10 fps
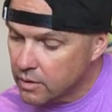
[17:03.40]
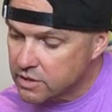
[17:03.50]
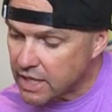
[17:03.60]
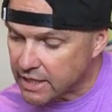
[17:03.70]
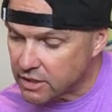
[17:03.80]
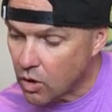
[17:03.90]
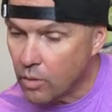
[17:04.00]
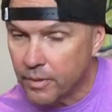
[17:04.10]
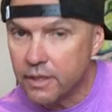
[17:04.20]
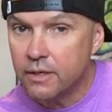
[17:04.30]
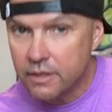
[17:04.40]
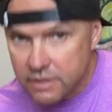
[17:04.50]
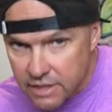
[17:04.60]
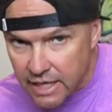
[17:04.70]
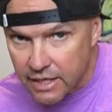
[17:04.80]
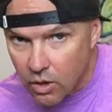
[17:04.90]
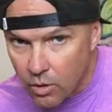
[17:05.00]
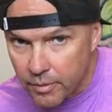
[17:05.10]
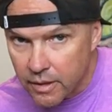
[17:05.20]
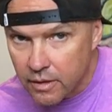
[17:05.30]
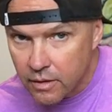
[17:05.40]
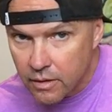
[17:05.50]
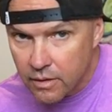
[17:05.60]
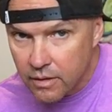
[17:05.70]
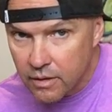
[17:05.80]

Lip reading: 2nd to open, 2nd to open,